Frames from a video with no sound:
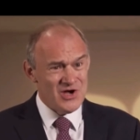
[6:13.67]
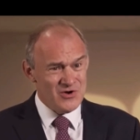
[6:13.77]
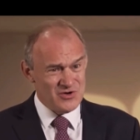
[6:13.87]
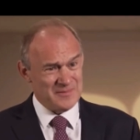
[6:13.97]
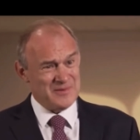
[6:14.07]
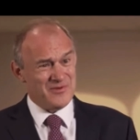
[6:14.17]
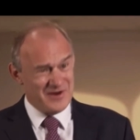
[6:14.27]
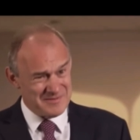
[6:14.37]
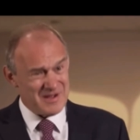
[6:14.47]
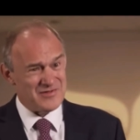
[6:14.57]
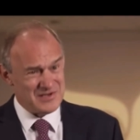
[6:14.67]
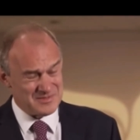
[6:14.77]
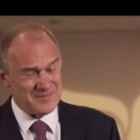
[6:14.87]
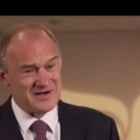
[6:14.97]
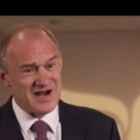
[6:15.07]
France.
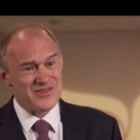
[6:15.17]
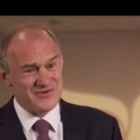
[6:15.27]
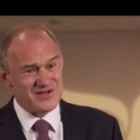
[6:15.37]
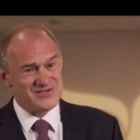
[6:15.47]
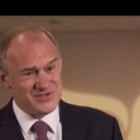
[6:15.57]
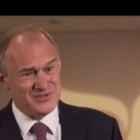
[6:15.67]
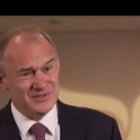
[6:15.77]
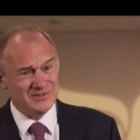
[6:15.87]
They're probably taxed